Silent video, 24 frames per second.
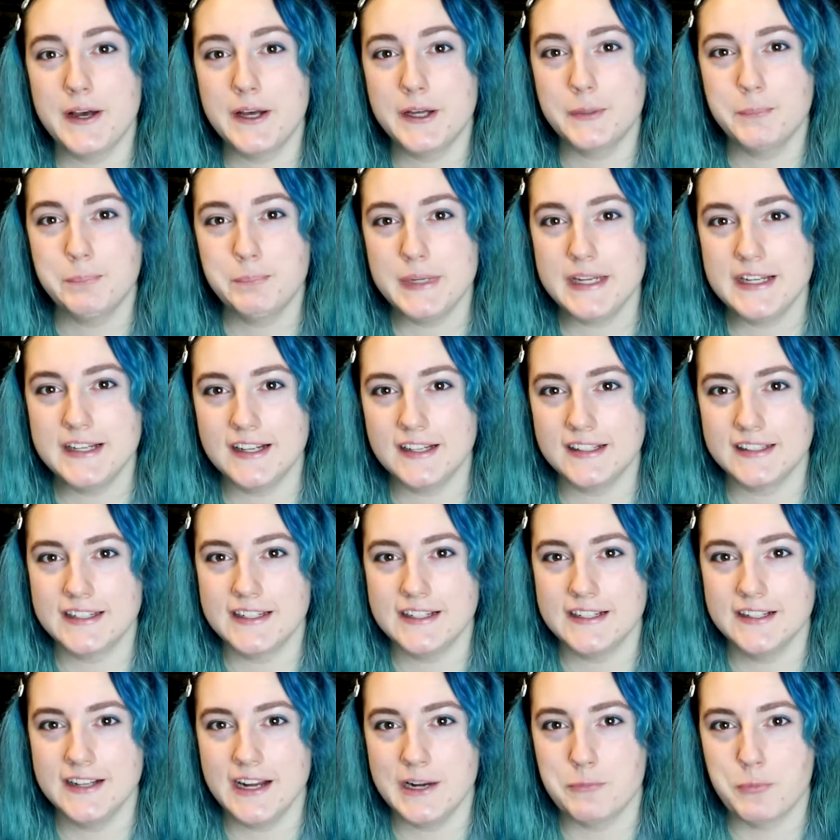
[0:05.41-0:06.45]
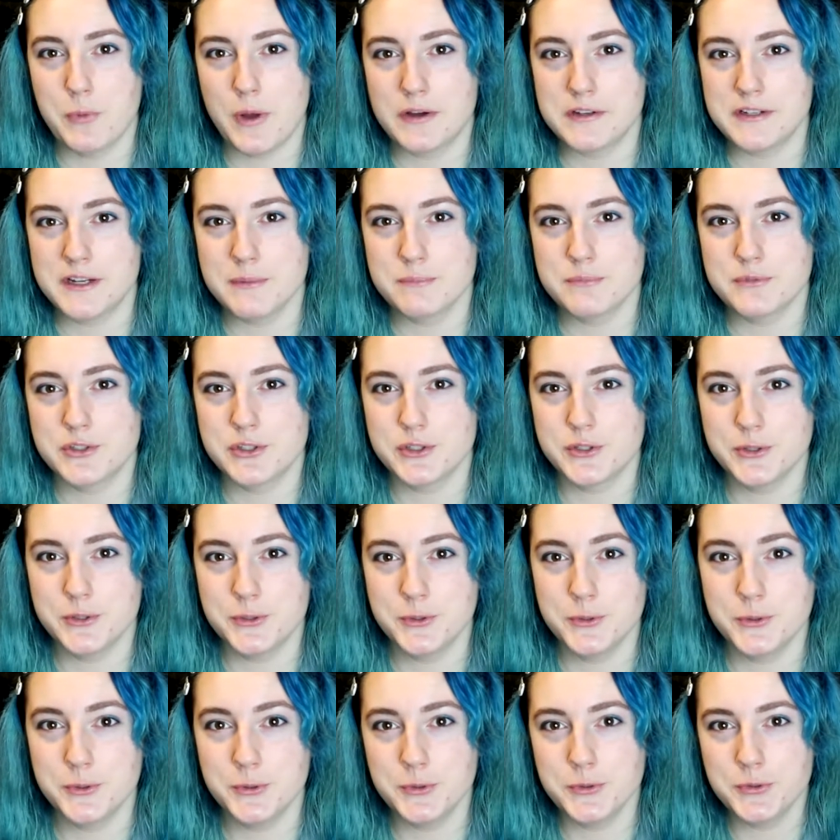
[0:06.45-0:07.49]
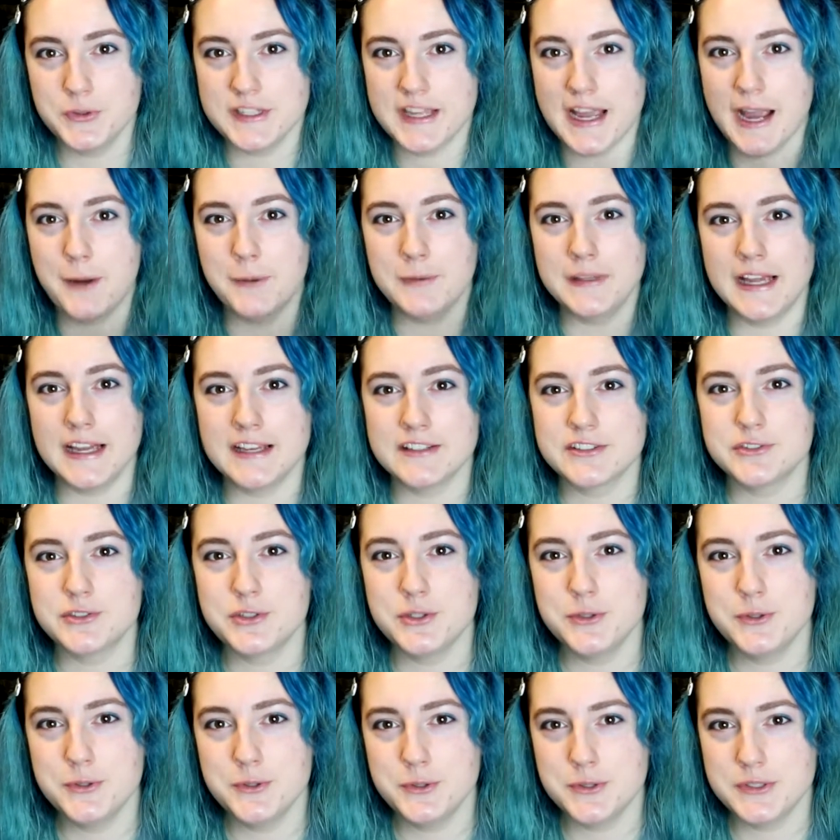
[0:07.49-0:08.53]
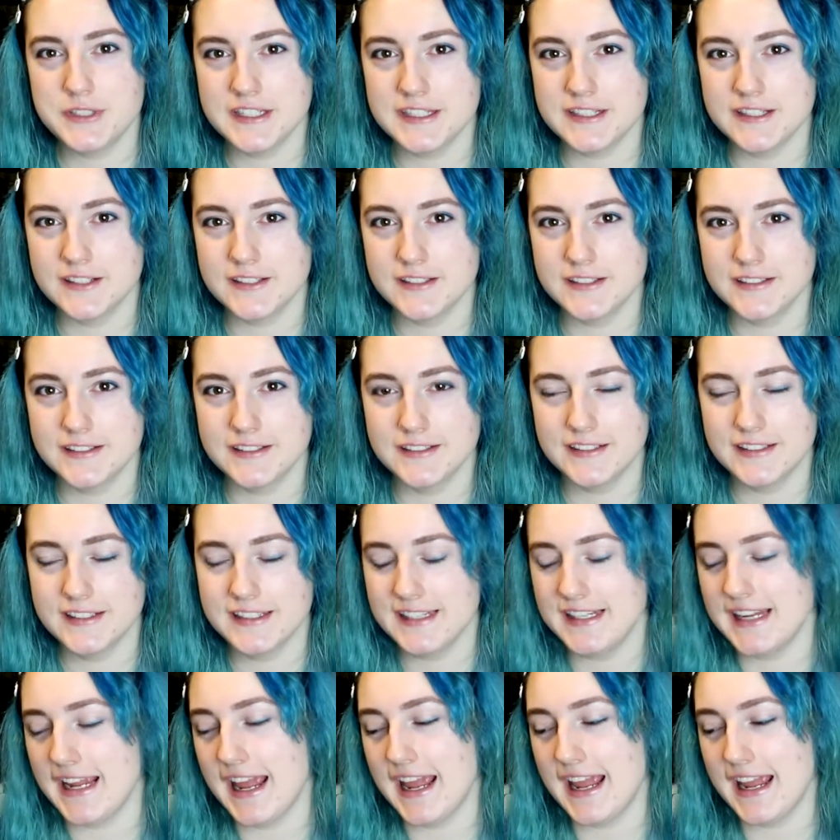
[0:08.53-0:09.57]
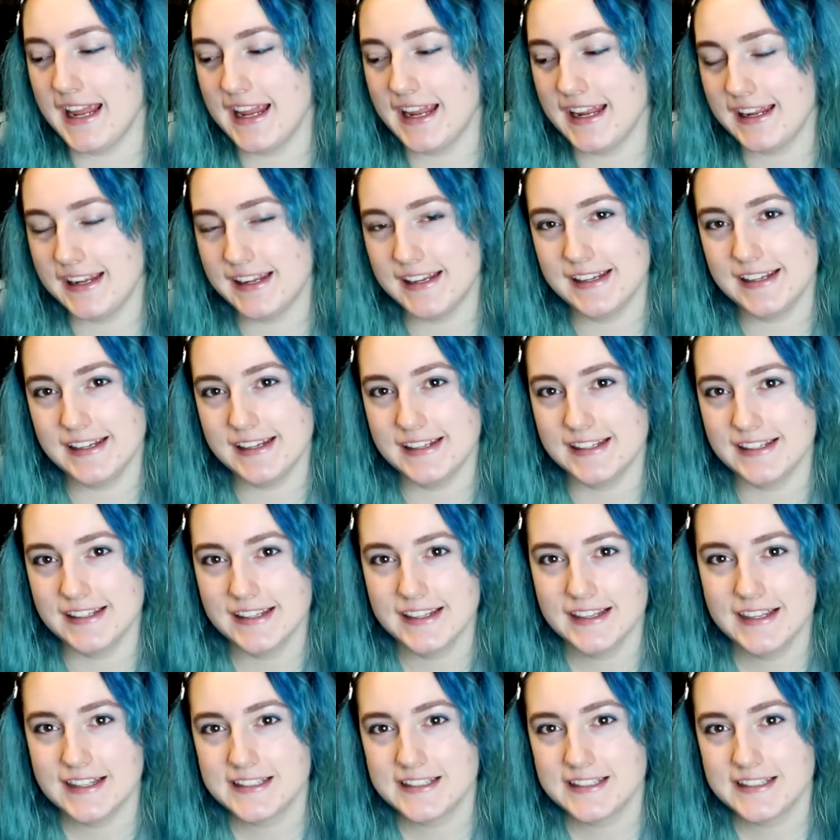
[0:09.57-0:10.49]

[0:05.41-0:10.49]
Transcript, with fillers: all, Peacock here, and welcome to the Outlast 2 dinner! Yay!